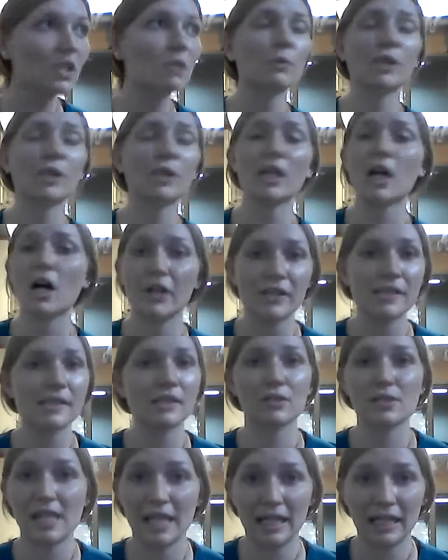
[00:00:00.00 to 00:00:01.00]
We are
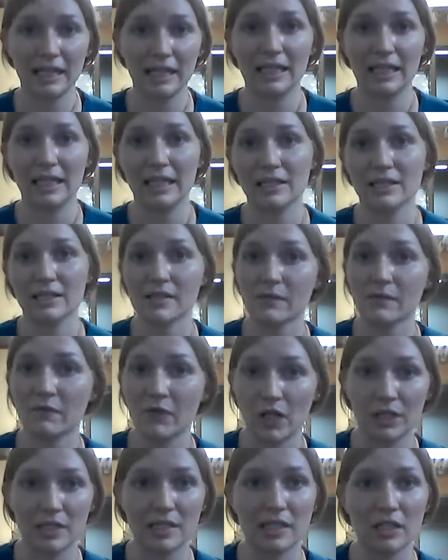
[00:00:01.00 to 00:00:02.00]
still taking in
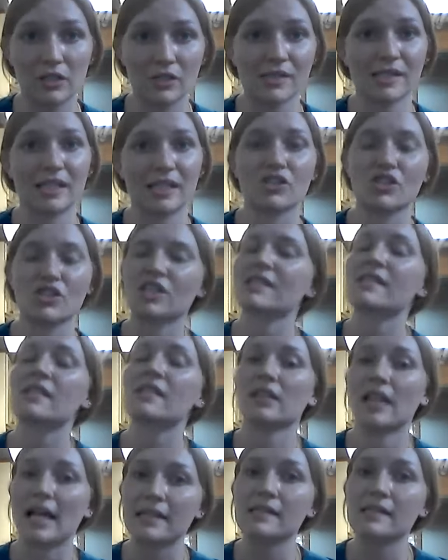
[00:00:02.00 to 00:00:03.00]
volunteers. It's
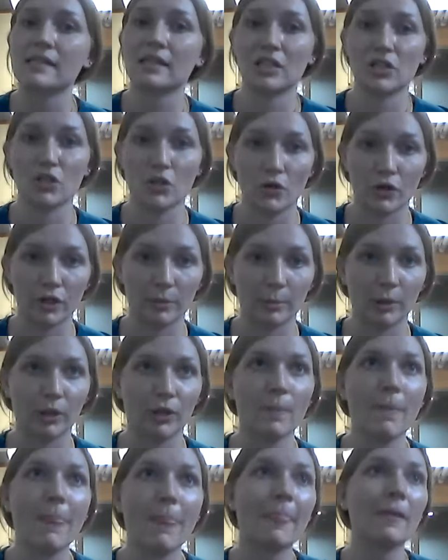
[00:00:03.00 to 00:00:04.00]
just less than
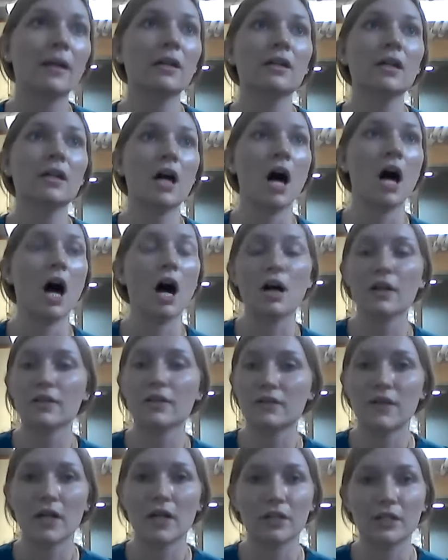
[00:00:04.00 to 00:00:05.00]
normal. All
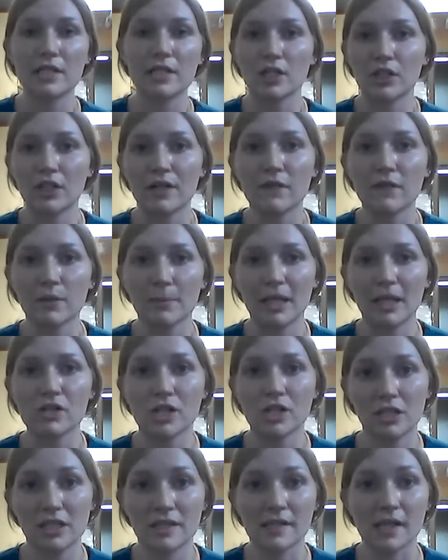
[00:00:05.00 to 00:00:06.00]
the volunteer
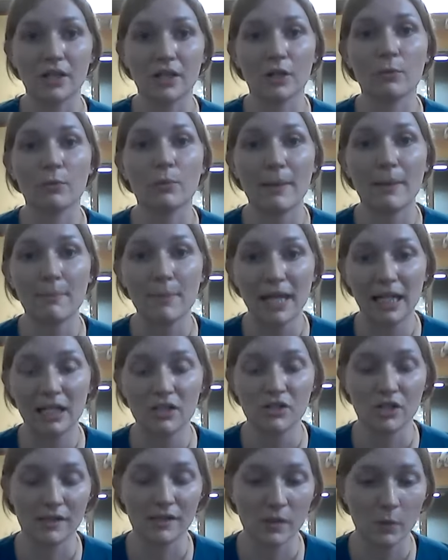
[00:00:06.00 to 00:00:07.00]
information is on the
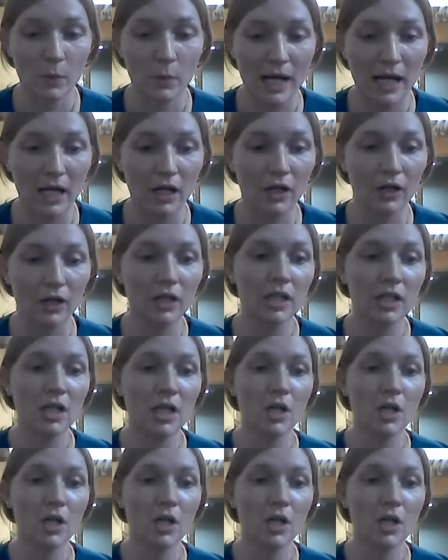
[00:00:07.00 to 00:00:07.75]
webpage as well.